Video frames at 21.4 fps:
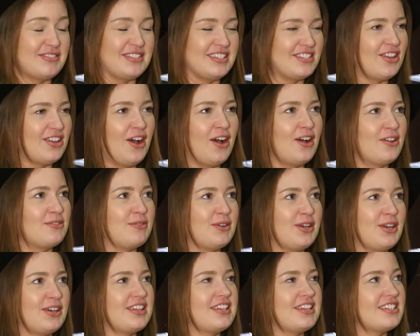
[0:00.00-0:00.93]
It's hard
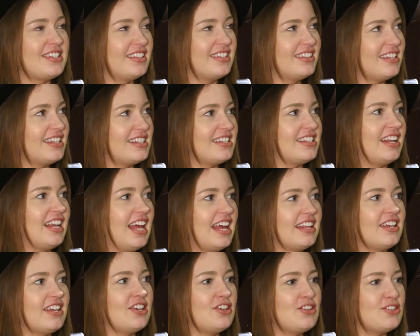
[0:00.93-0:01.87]
work. There's, there's a
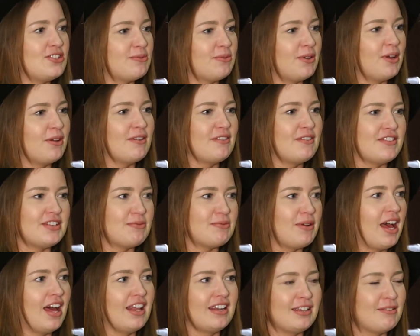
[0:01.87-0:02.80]
lad I used to work with as
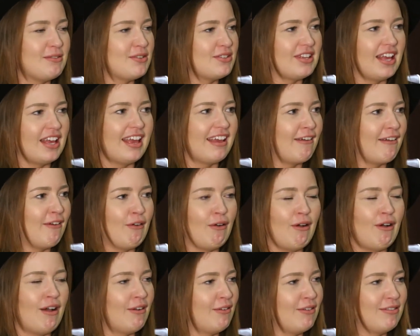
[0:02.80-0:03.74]
well, and he was like,
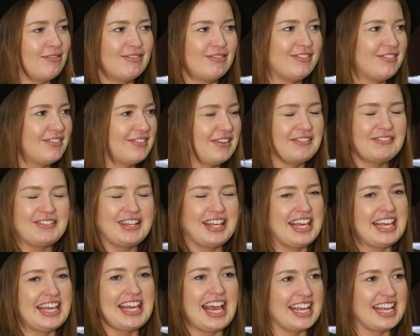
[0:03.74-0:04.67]
oh,
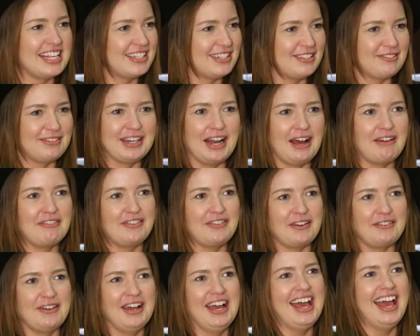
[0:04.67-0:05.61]
he hates doing
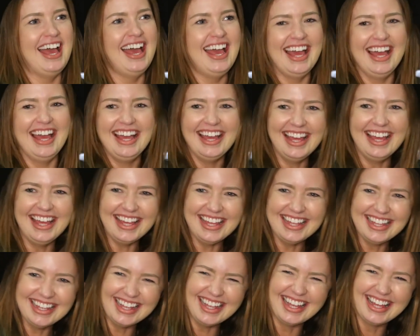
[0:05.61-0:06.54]
afro
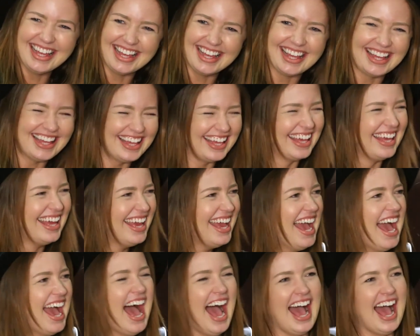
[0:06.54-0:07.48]
hair.
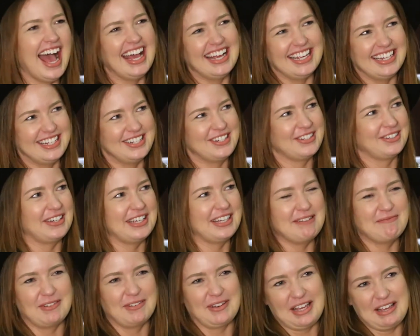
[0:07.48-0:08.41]
I enjoy
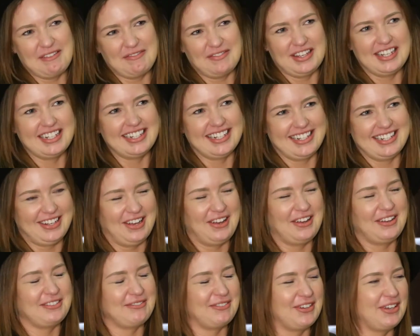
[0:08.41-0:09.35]
it, but he thinks it's
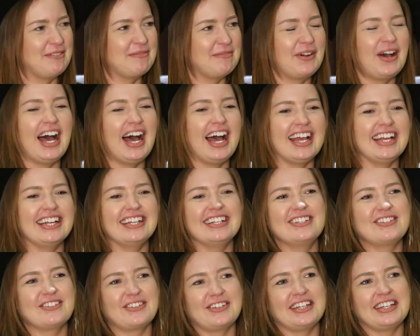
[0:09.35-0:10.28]
hard work, but I
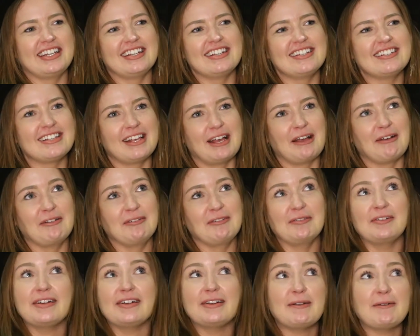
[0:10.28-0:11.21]
enjoy it, so,
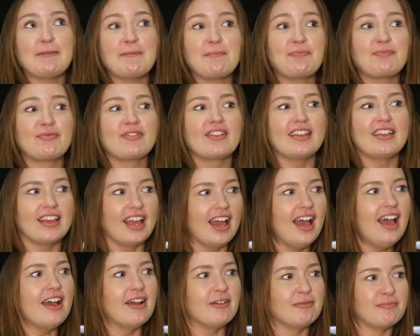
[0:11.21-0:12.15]

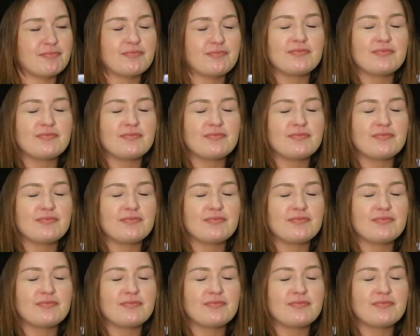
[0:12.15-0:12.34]
yeah.